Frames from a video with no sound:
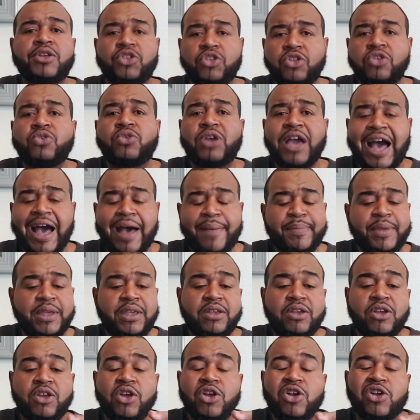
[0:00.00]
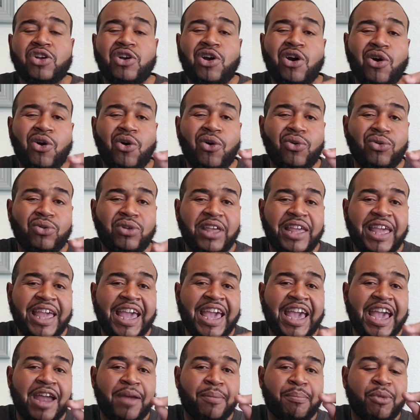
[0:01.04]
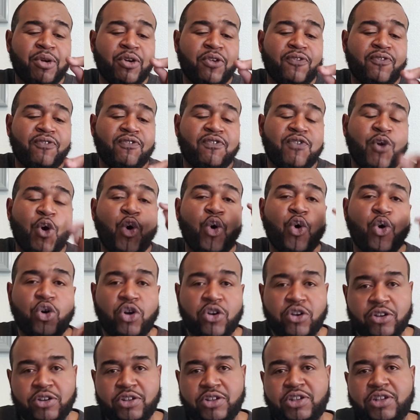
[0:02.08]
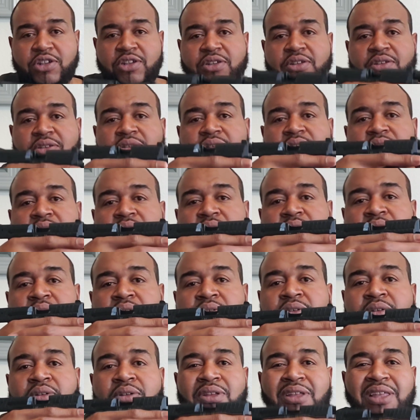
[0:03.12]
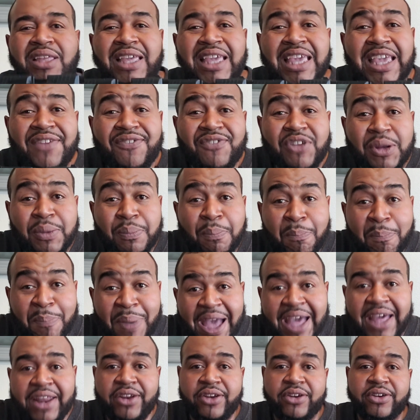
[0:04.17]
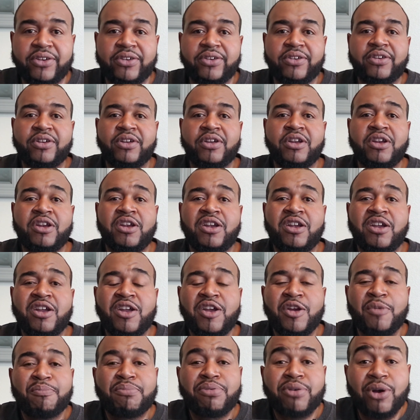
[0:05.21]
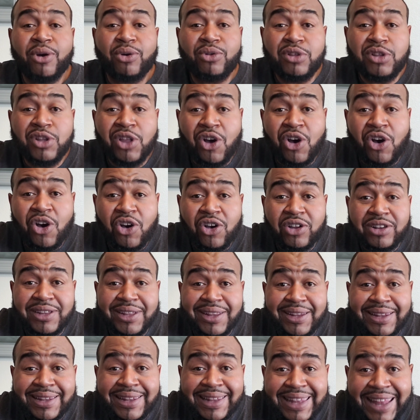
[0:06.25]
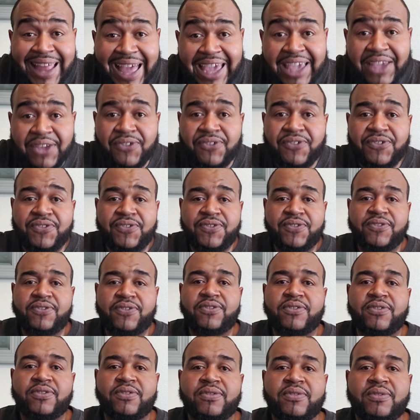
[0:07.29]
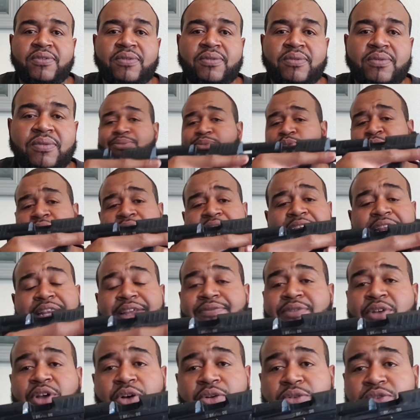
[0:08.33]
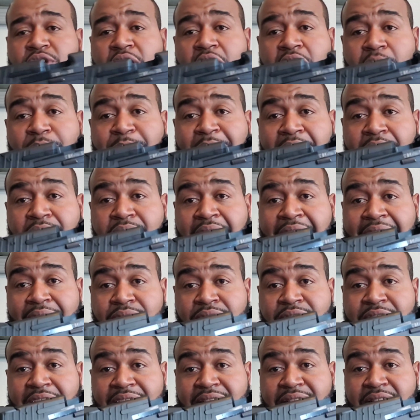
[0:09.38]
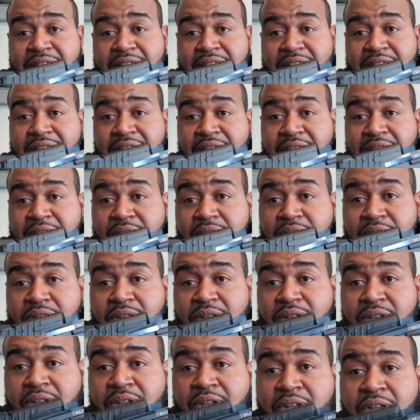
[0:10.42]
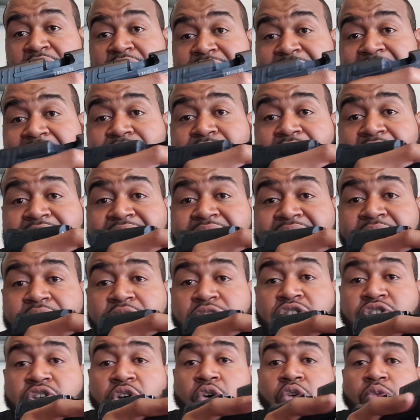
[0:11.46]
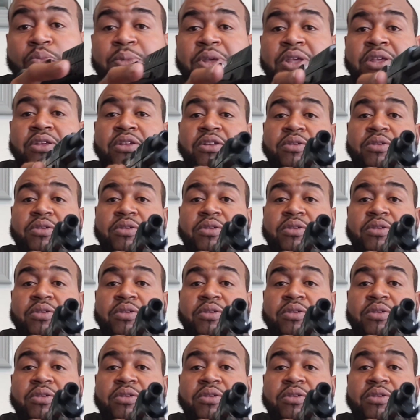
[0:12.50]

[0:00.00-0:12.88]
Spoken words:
You got me. Cold hammer forged. Even better. Prolonged life. We ain't even gonna talk about how sexy this is. That right there sold me